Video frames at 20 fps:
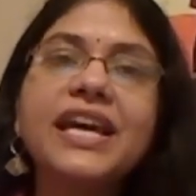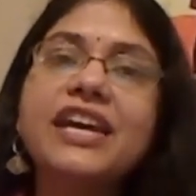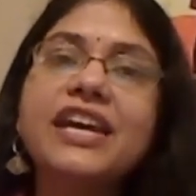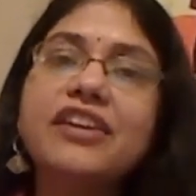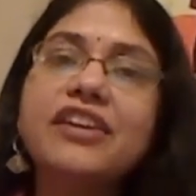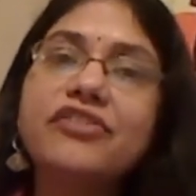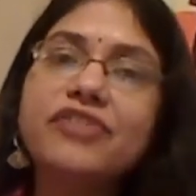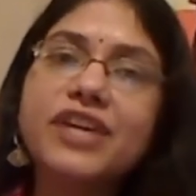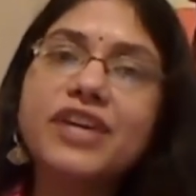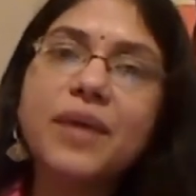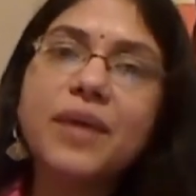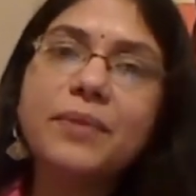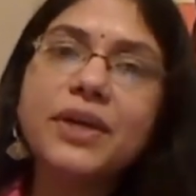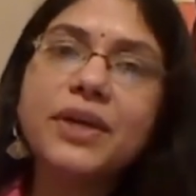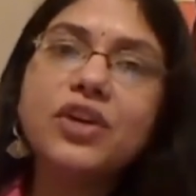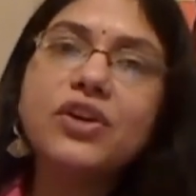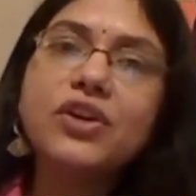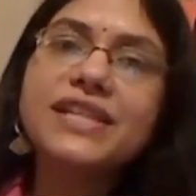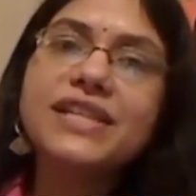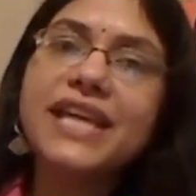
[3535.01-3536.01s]
If we come
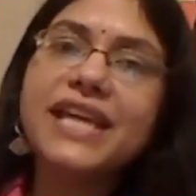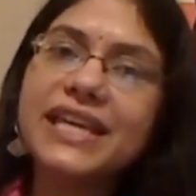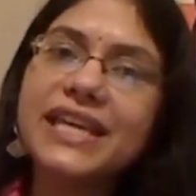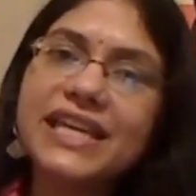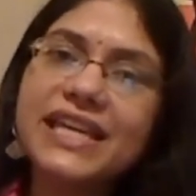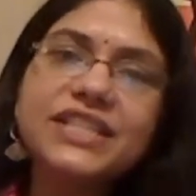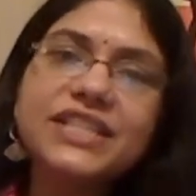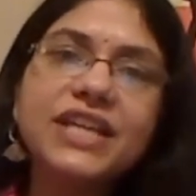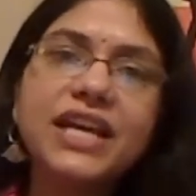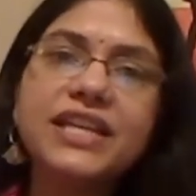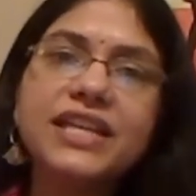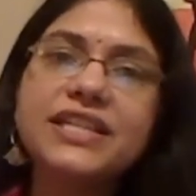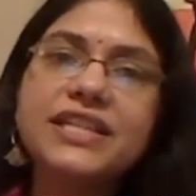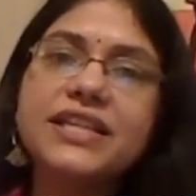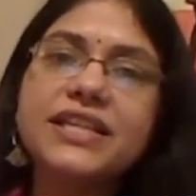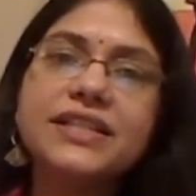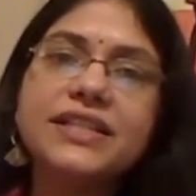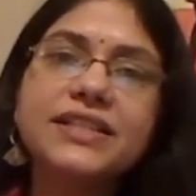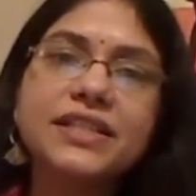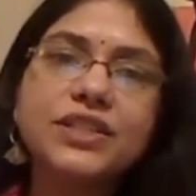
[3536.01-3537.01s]
across any
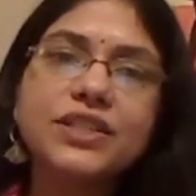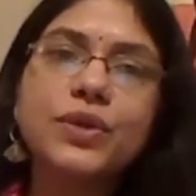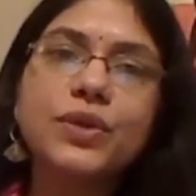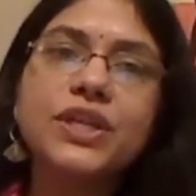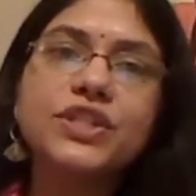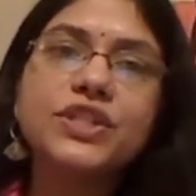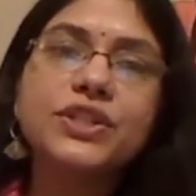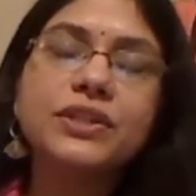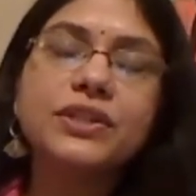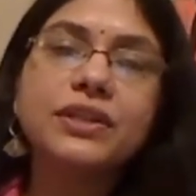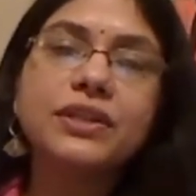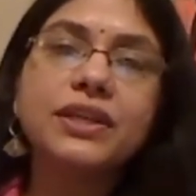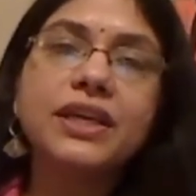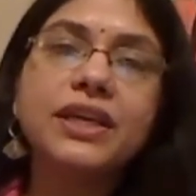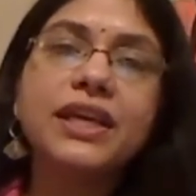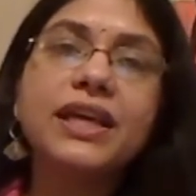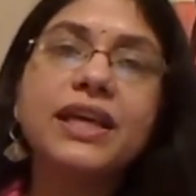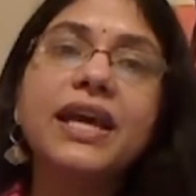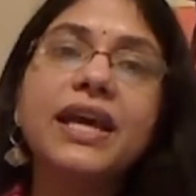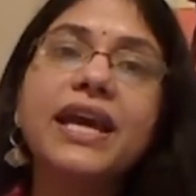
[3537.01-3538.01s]
challenging situation,
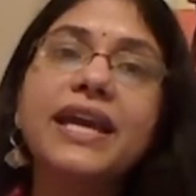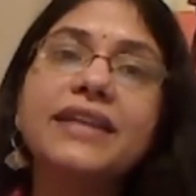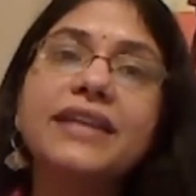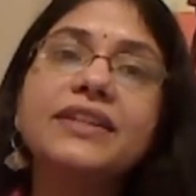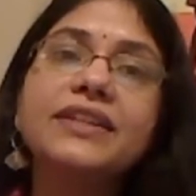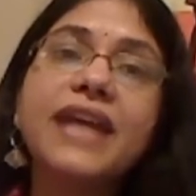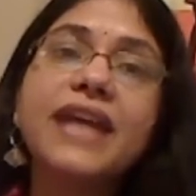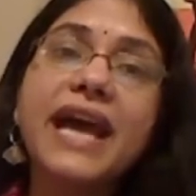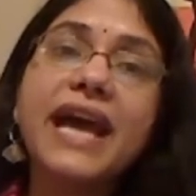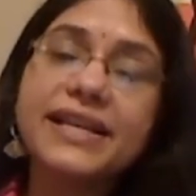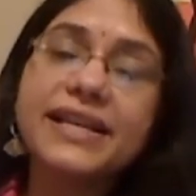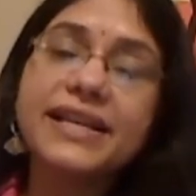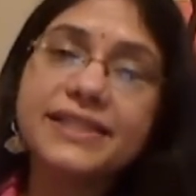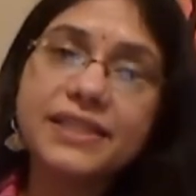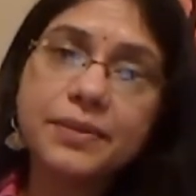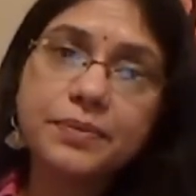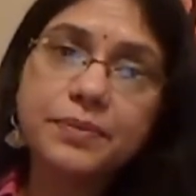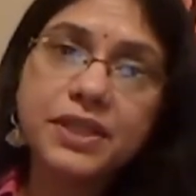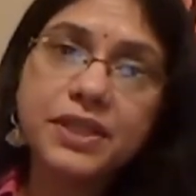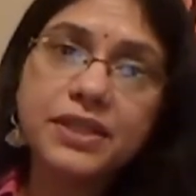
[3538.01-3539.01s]
either
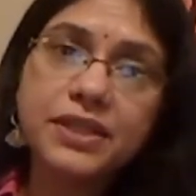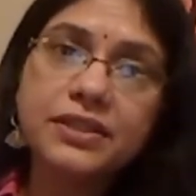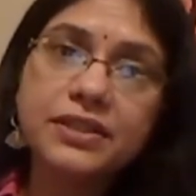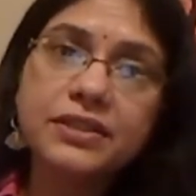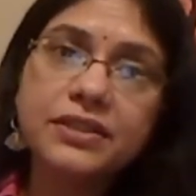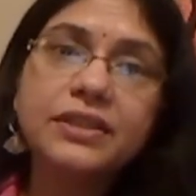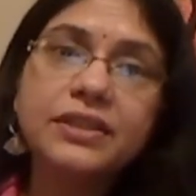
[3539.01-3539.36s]
accept it,